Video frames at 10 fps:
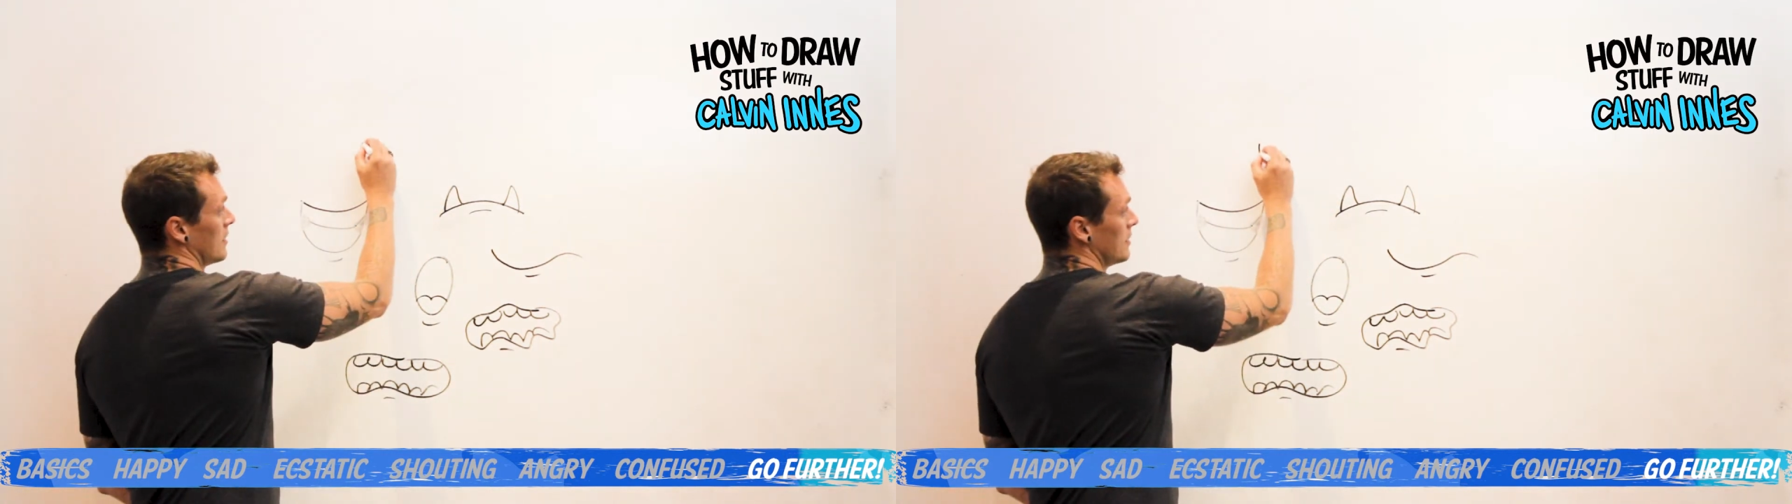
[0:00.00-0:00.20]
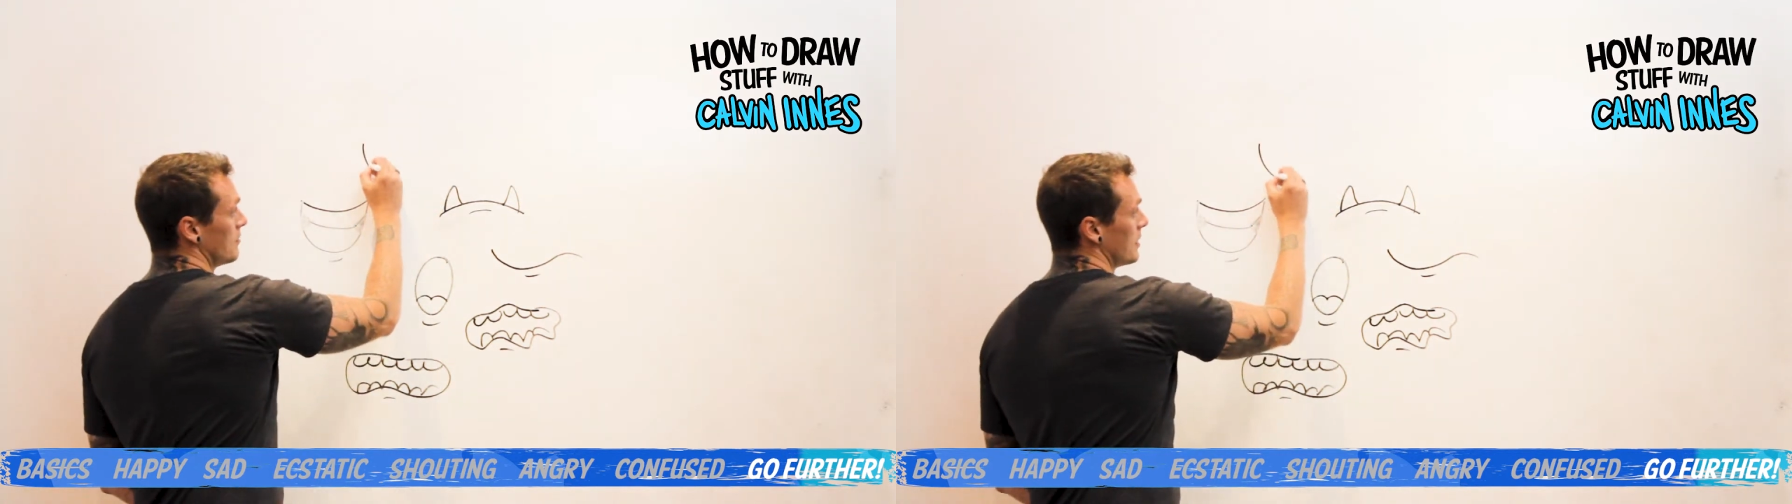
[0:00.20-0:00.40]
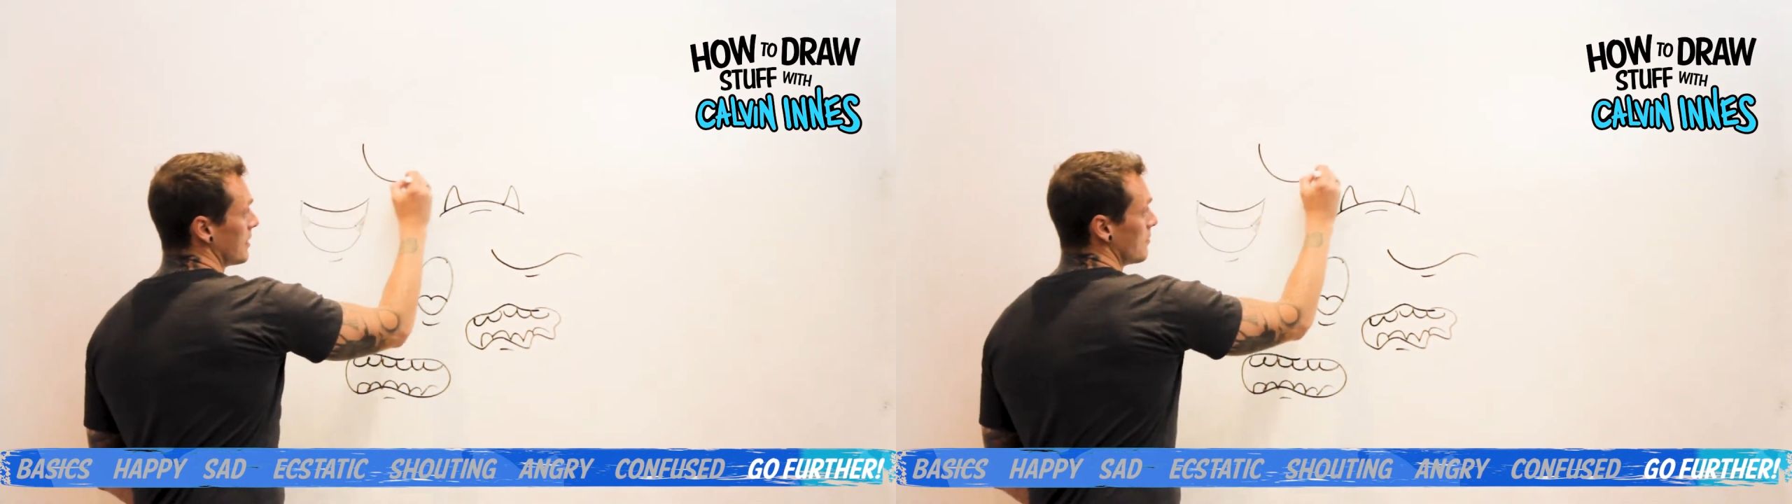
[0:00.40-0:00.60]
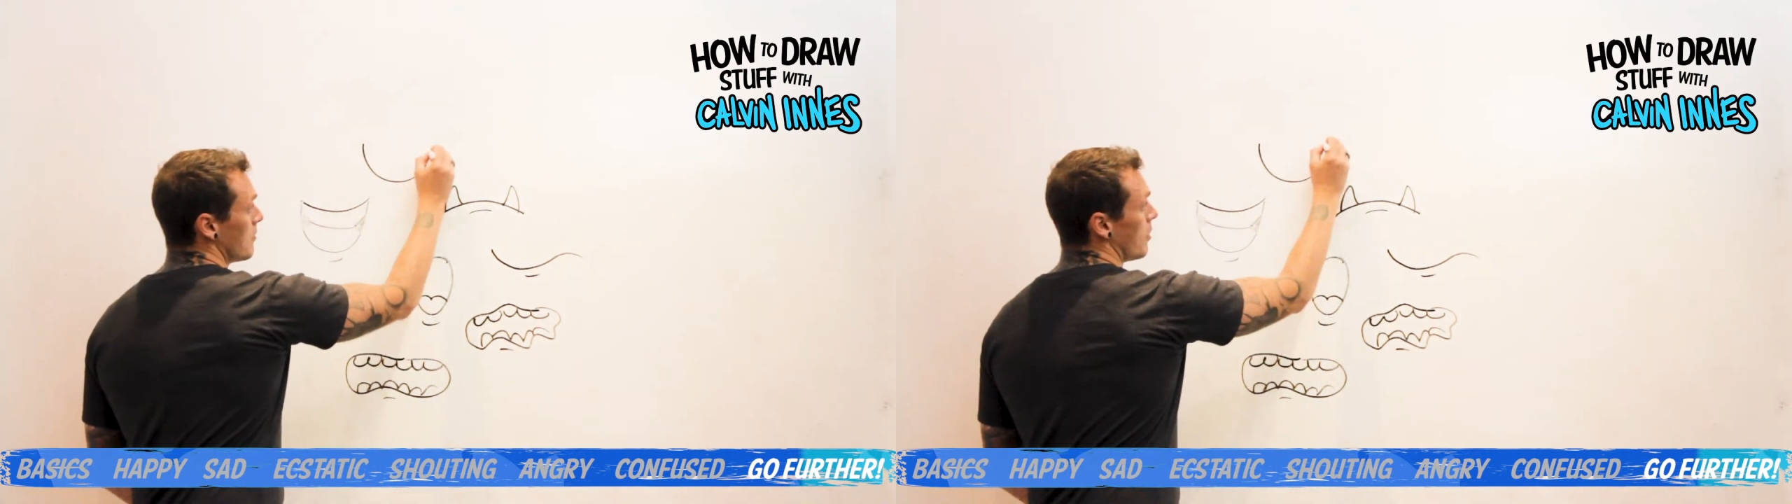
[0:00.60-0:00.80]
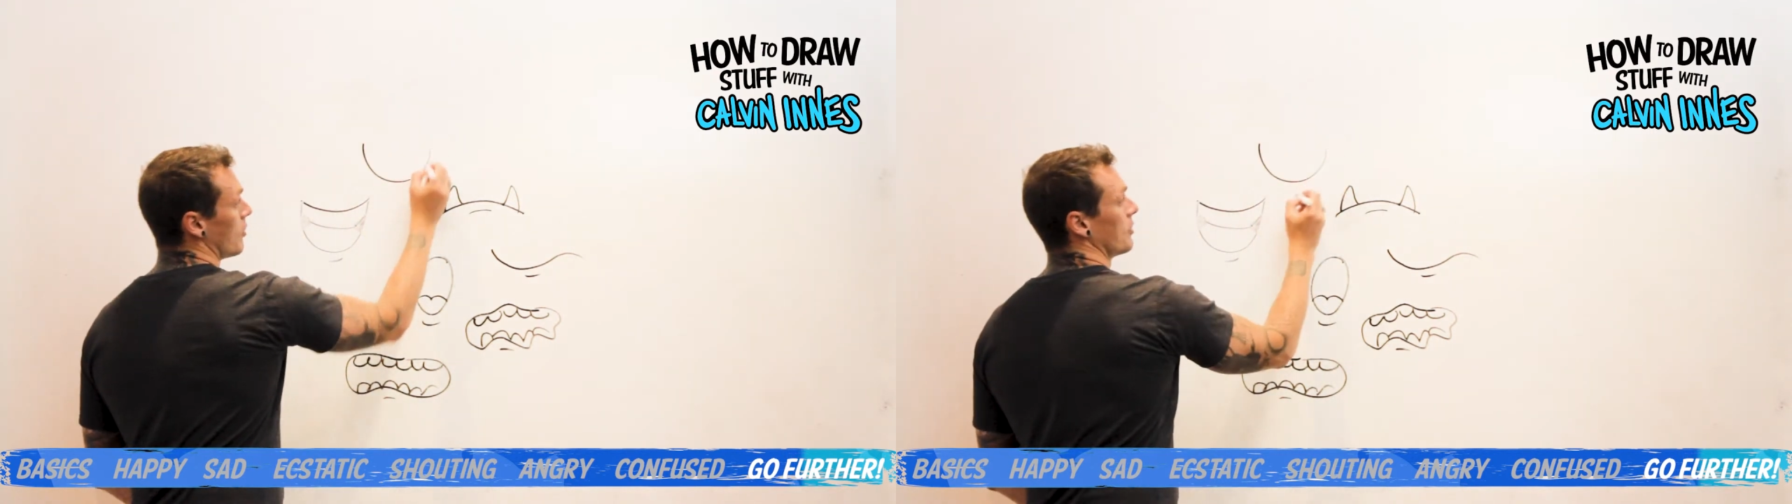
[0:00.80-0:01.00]
make it
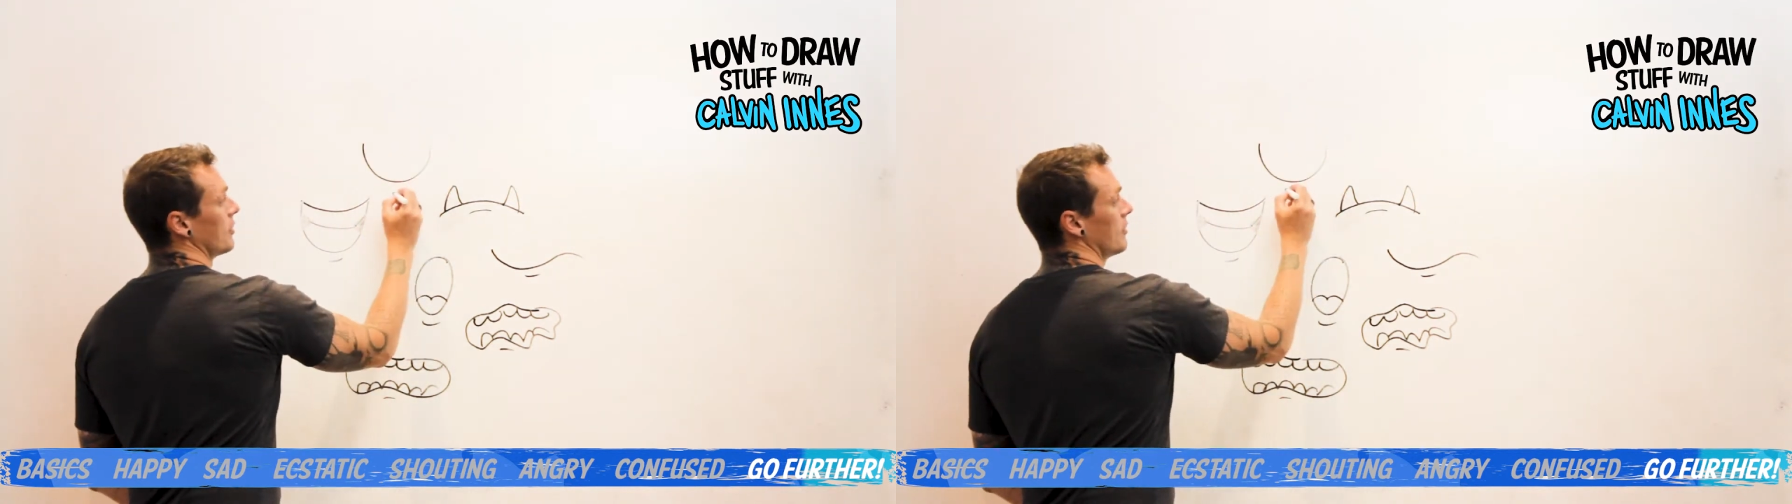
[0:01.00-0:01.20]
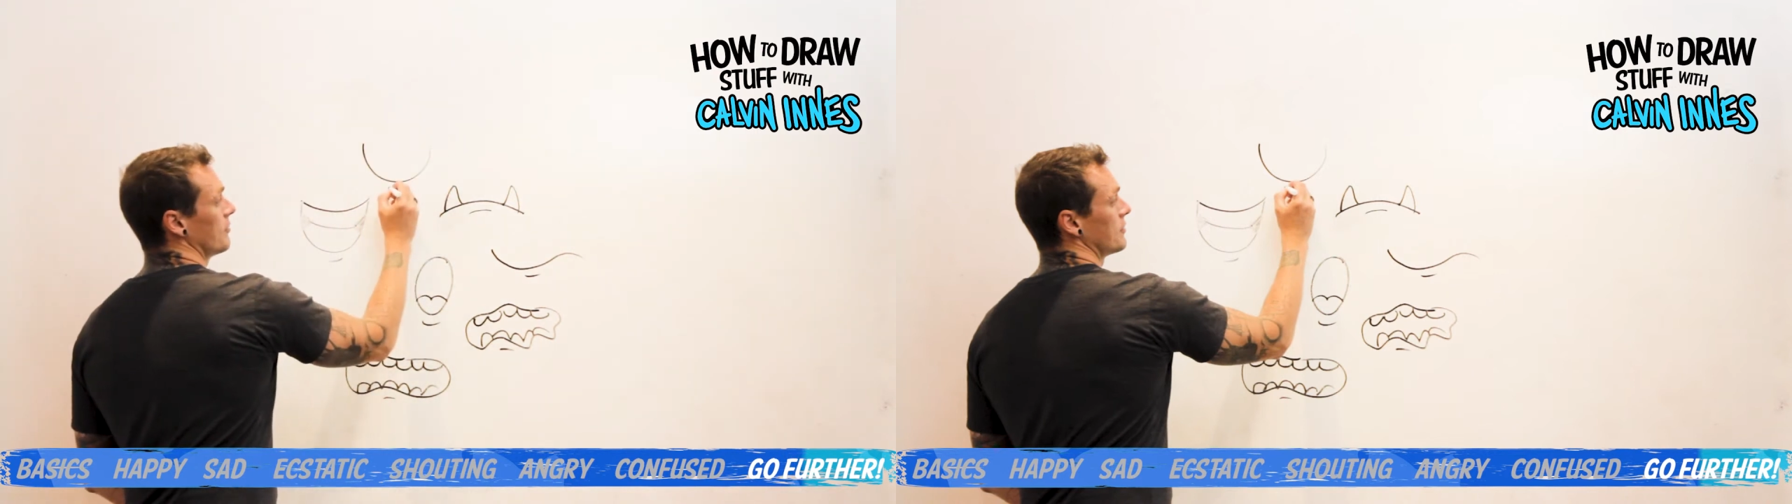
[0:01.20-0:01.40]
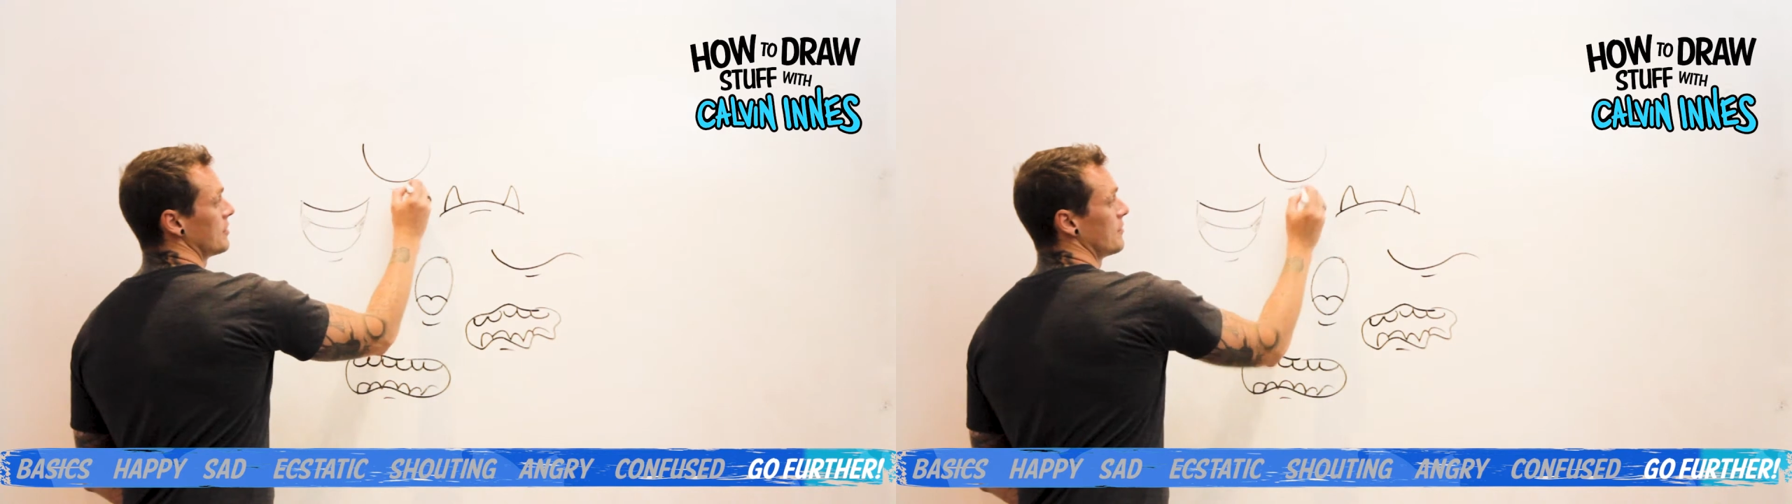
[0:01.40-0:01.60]
more curved.